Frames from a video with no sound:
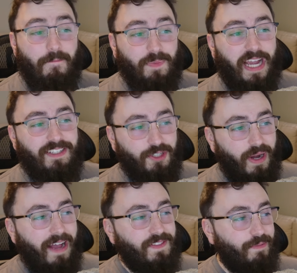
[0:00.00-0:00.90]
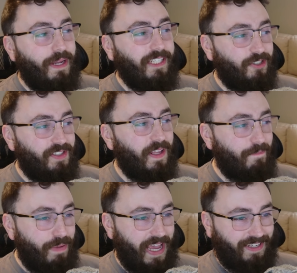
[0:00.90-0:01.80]
I do have some interesting
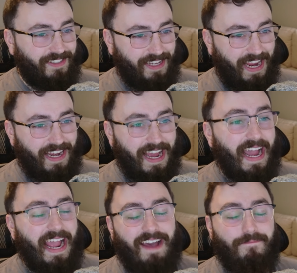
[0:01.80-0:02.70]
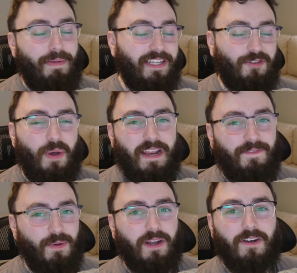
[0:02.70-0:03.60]
picks, and I have picked quite a
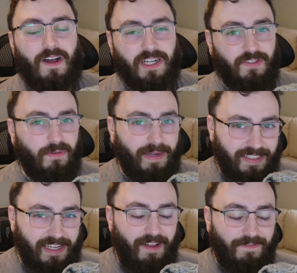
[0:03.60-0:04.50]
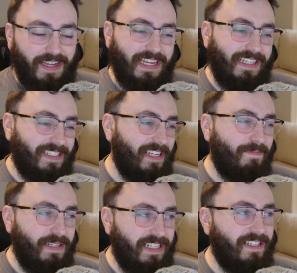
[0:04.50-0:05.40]
few underdogs for myself, and it's going to
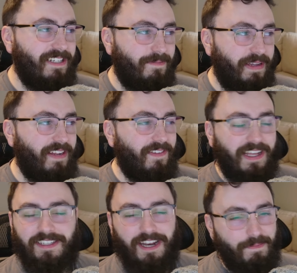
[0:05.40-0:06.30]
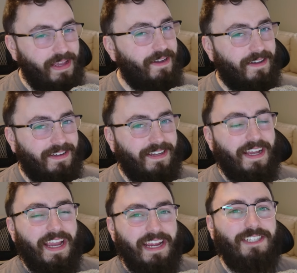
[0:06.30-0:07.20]
be a little bit of, it's going to be a
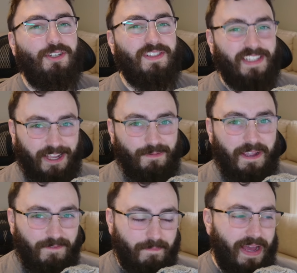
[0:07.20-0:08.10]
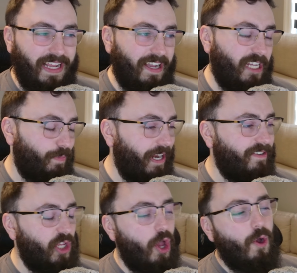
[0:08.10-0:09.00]
interesting week for betting, guys. But
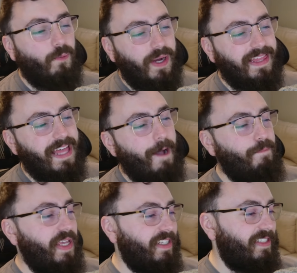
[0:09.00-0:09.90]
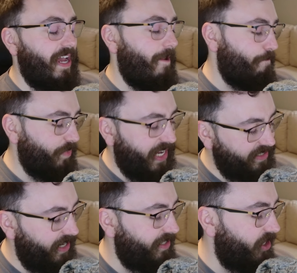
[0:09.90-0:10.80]
anyways, with that being said, let's
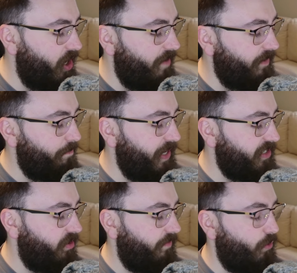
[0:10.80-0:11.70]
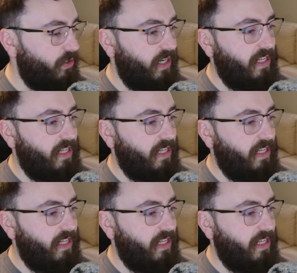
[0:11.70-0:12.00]
get into the confident picks for today.